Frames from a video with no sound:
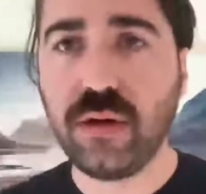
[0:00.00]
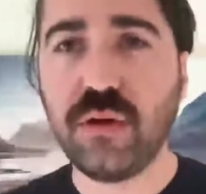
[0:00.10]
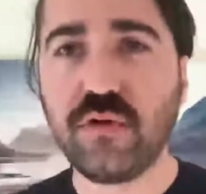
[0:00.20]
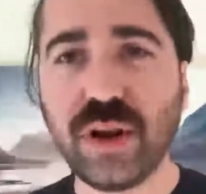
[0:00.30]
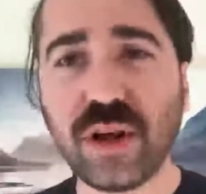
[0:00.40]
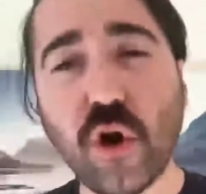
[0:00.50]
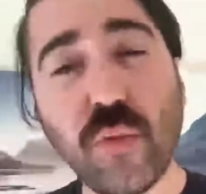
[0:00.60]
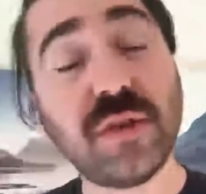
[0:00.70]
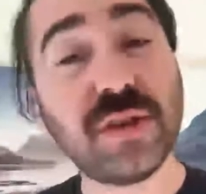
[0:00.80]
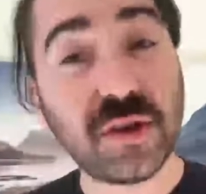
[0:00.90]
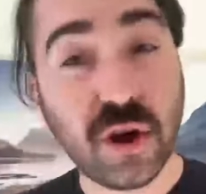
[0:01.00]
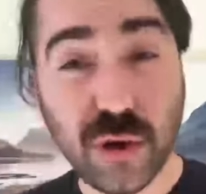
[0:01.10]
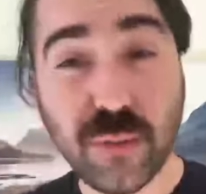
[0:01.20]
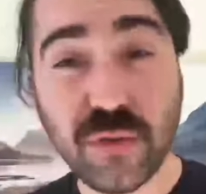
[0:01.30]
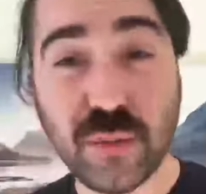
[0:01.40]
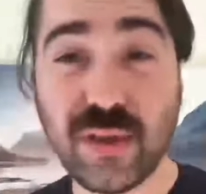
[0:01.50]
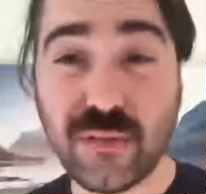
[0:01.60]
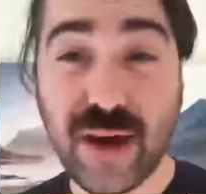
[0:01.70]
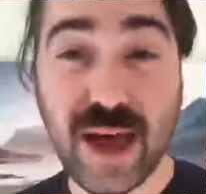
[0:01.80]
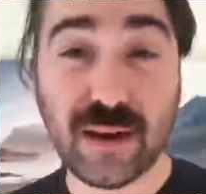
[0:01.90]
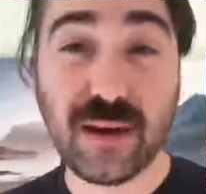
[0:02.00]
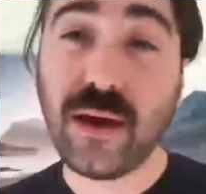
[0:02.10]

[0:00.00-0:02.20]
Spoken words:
try to come to terms with the fact